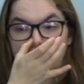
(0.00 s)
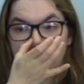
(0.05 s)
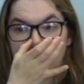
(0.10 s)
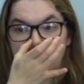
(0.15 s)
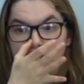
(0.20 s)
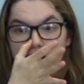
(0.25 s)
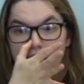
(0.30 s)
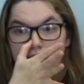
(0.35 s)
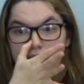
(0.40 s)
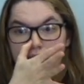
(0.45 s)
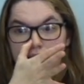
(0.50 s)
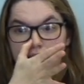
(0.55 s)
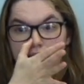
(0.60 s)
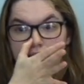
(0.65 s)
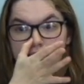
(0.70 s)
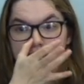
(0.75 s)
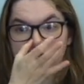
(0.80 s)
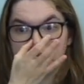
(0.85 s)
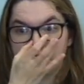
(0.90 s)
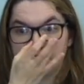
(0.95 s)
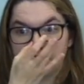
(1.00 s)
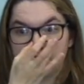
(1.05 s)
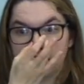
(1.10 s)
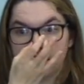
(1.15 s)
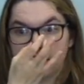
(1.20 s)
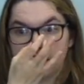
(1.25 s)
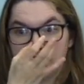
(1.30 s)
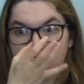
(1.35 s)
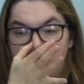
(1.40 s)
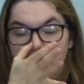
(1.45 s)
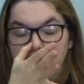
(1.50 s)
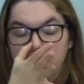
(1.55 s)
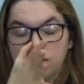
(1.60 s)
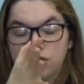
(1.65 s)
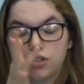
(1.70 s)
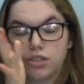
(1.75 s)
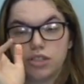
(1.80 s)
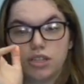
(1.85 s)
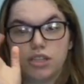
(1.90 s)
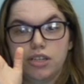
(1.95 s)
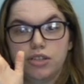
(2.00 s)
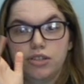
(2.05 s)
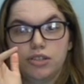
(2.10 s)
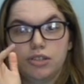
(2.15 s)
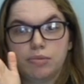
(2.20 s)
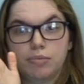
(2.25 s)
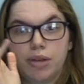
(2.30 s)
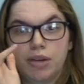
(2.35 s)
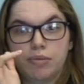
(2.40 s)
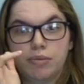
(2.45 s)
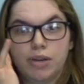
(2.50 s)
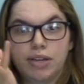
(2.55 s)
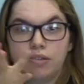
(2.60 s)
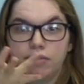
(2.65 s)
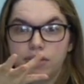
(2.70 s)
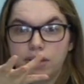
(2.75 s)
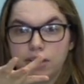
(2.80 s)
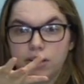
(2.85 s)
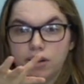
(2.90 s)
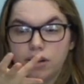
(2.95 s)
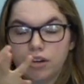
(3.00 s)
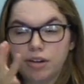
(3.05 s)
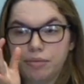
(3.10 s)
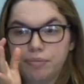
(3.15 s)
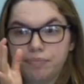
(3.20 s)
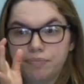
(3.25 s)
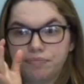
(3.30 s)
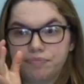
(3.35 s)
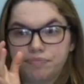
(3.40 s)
and I usually use my ring finger